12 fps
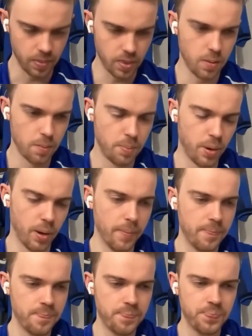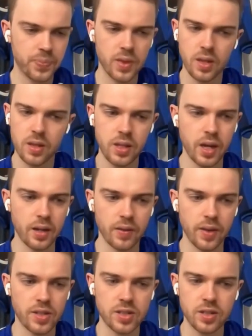but yeah, no,
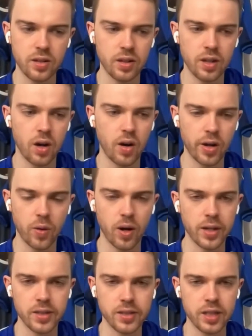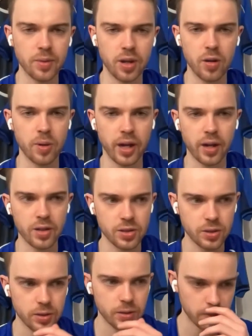they're still a high quality team. Kieran McKenna's
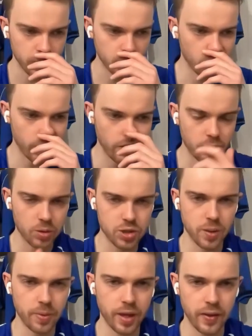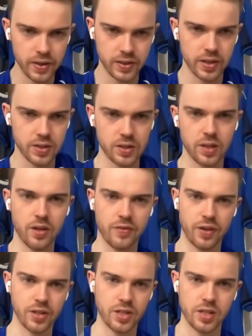done an unbelievable job there this season, their
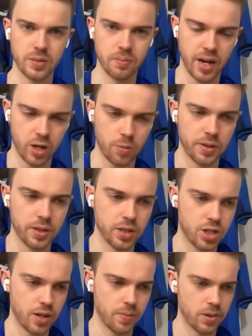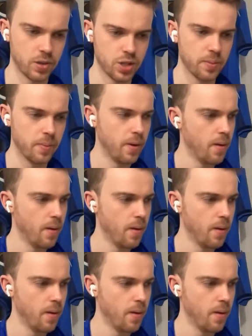first season back up in the Championship.